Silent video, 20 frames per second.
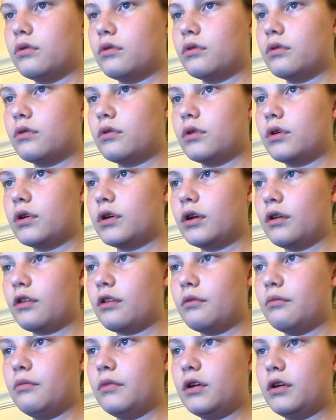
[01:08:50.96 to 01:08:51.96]
Can I
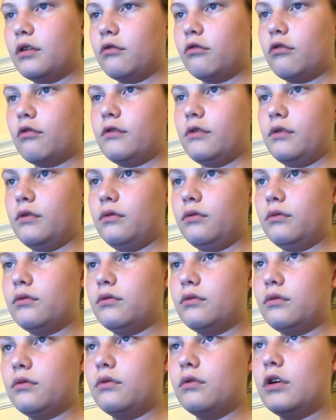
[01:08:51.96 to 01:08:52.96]
submit a review?
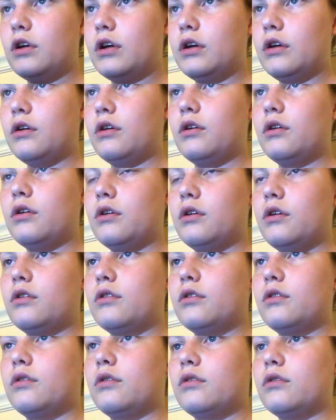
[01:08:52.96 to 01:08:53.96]

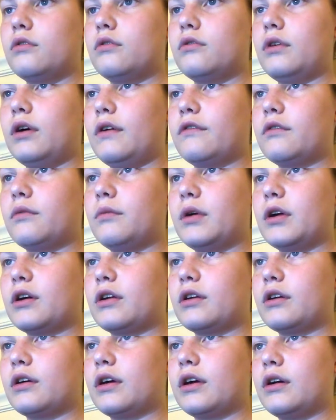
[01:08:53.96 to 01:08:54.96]
Do I have to make an
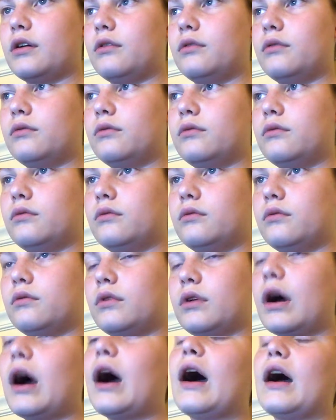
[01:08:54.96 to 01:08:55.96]
account?
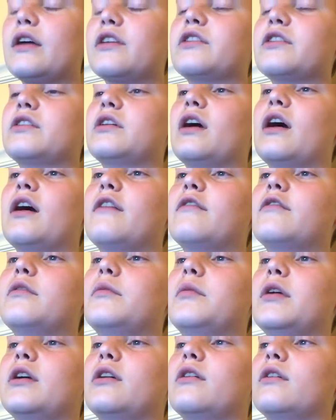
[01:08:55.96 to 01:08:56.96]
I think I have to
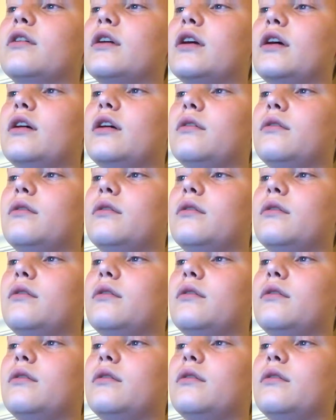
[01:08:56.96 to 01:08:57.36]
make an account.